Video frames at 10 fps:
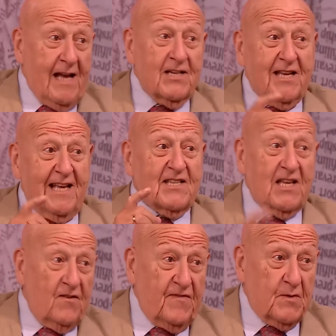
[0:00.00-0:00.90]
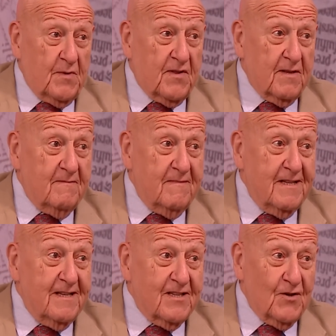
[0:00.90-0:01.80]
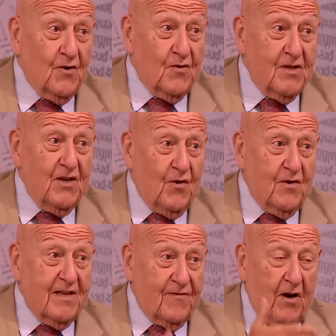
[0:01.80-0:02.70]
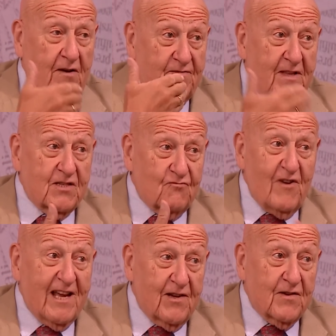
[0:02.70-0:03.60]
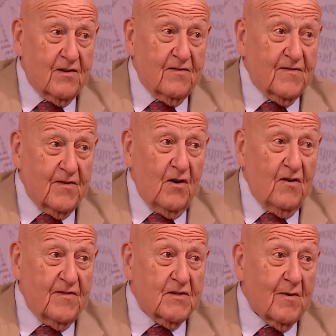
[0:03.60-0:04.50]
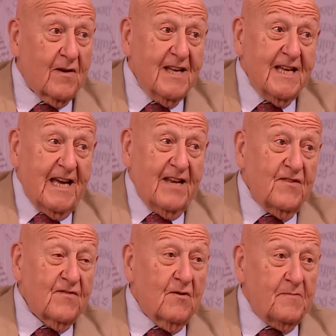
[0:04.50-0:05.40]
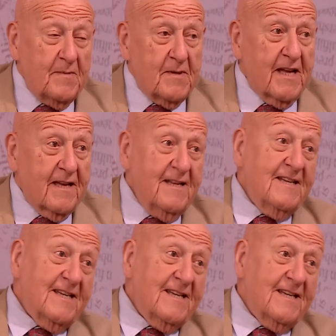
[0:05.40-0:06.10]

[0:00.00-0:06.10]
actually get selfies with them. So you've got this record of it as well. And if you've got people like